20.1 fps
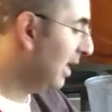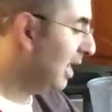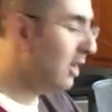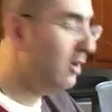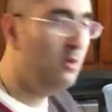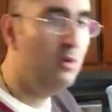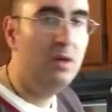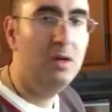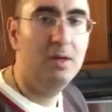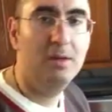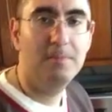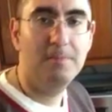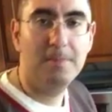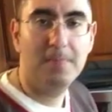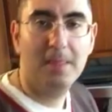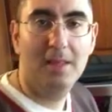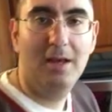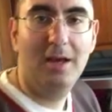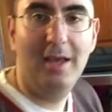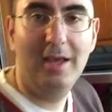now
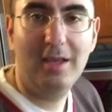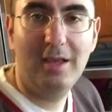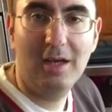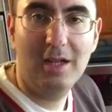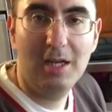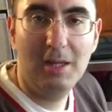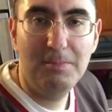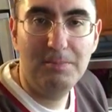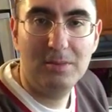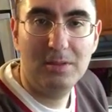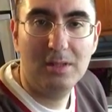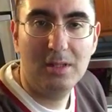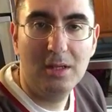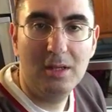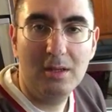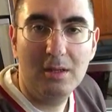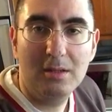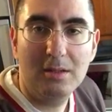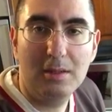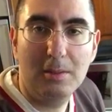I cut up
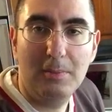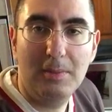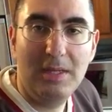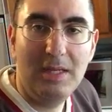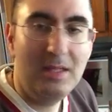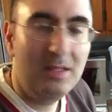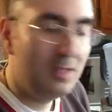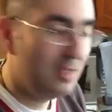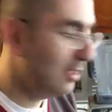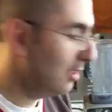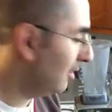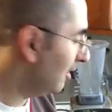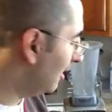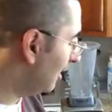the beet